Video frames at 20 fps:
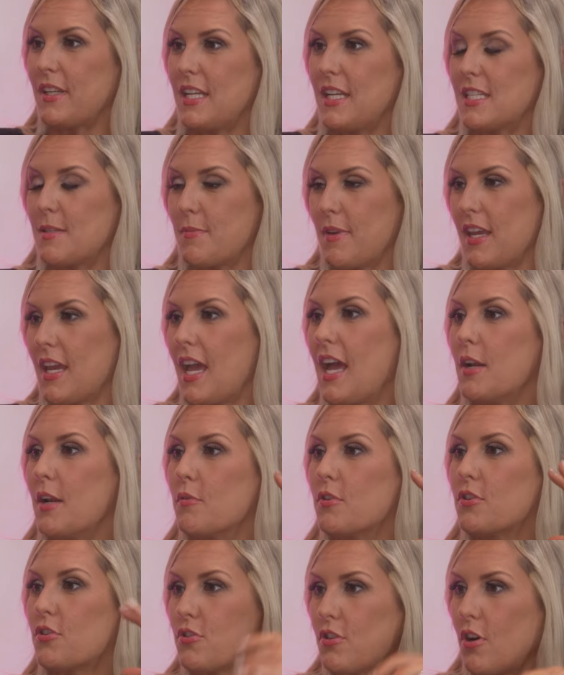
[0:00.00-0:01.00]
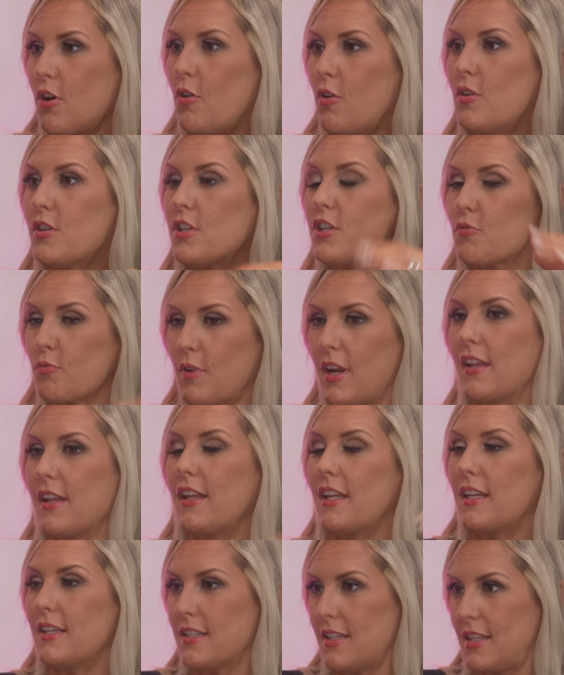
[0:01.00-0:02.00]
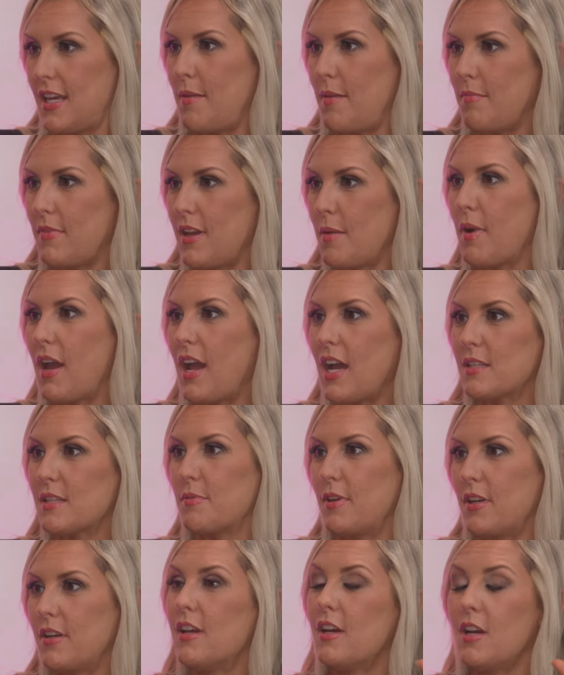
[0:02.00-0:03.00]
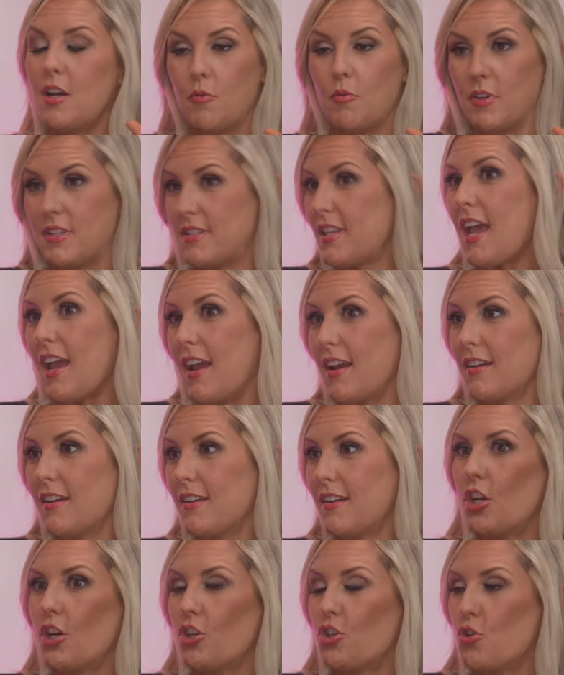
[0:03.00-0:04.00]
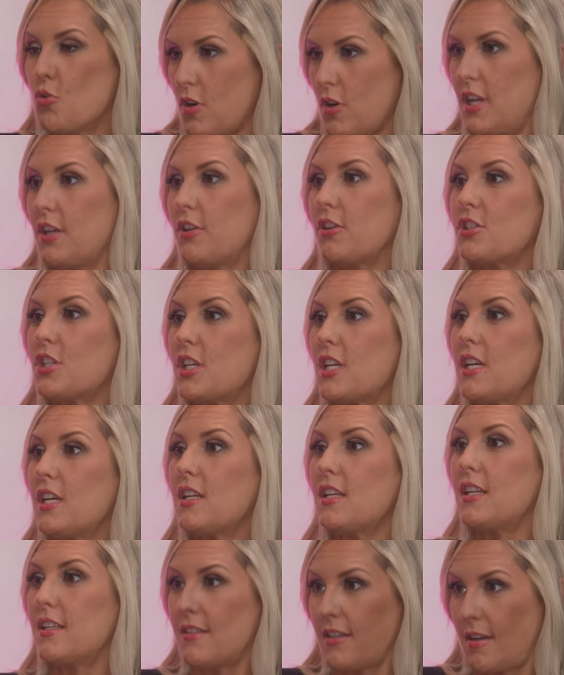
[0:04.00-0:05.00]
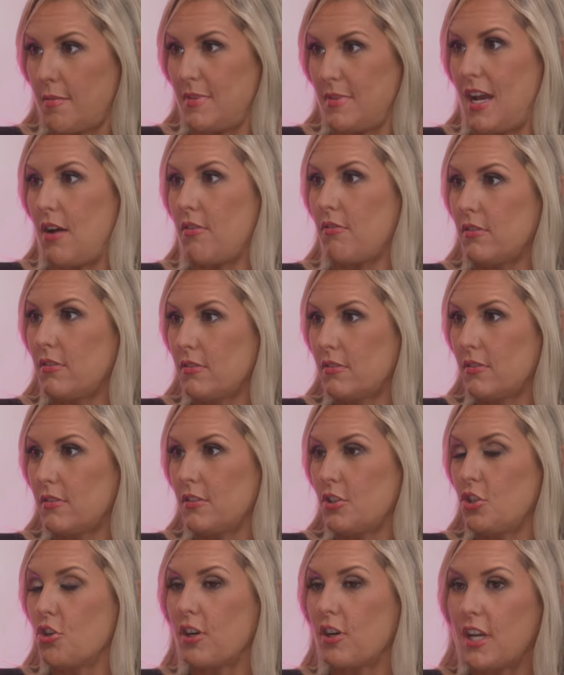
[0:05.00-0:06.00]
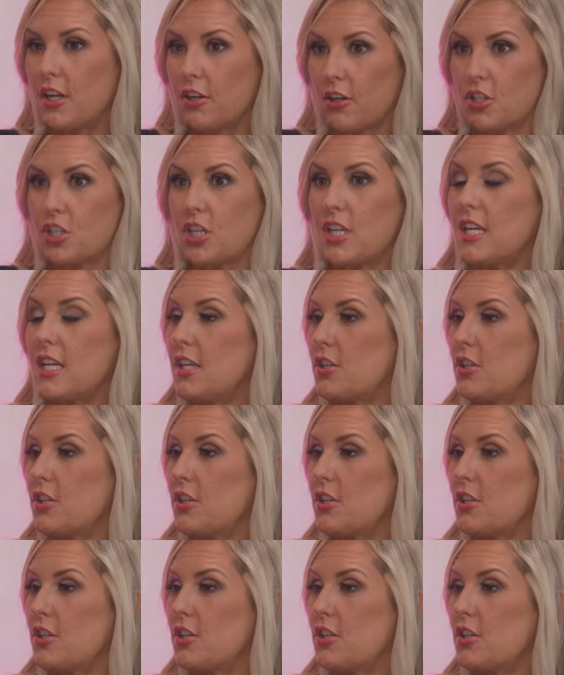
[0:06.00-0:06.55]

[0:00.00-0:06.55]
needs me. And it was so dysregulating to them. And my husband would say, your energy needs to come down. Like your energy is